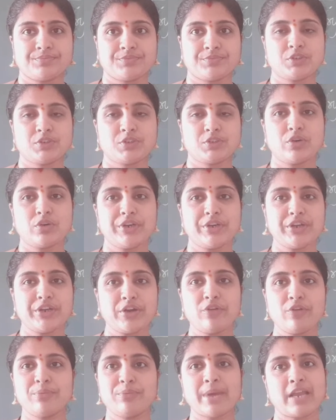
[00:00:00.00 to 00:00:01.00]
Story
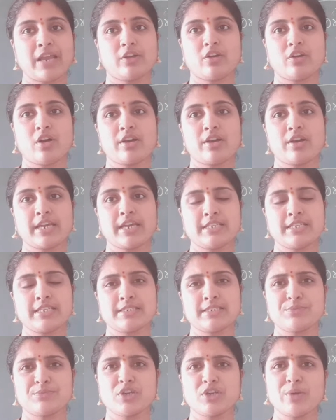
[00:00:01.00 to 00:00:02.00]
of
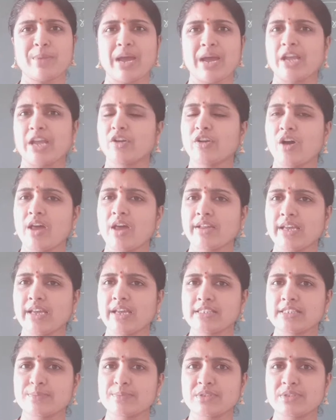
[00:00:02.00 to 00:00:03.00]
microorganisms or
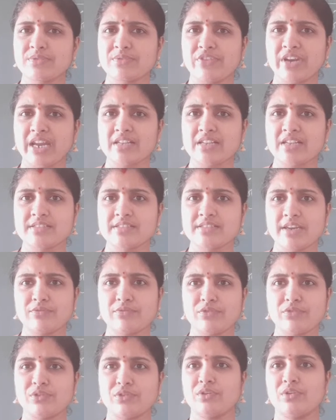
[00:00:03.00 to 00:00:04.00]
microorganisms friends and
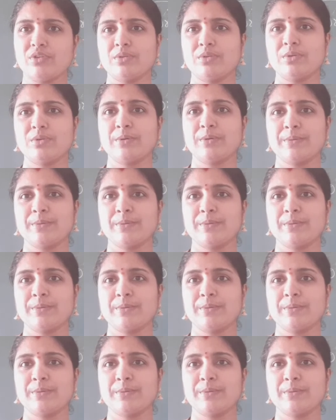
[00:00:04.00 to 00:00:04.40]
foe.